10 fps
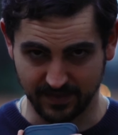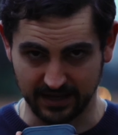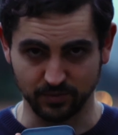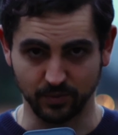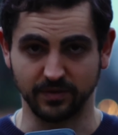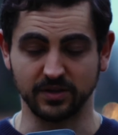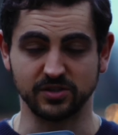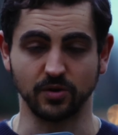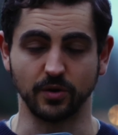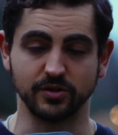that's when
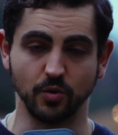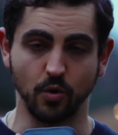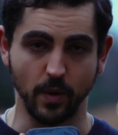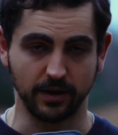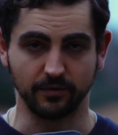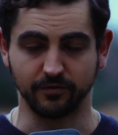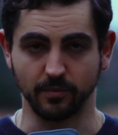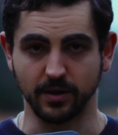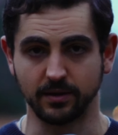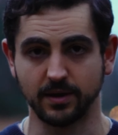things started to awaken
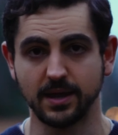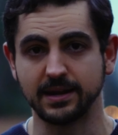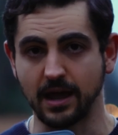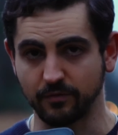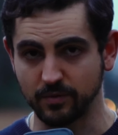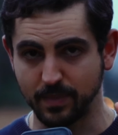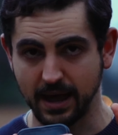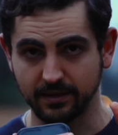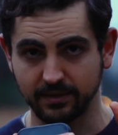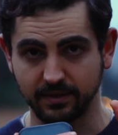for me. Now, every
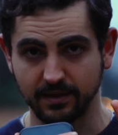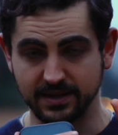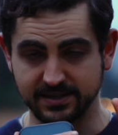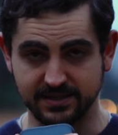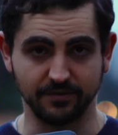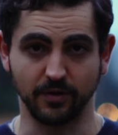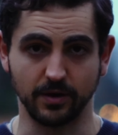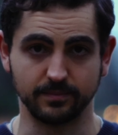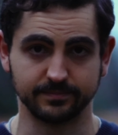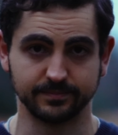path is
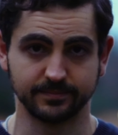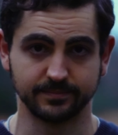different.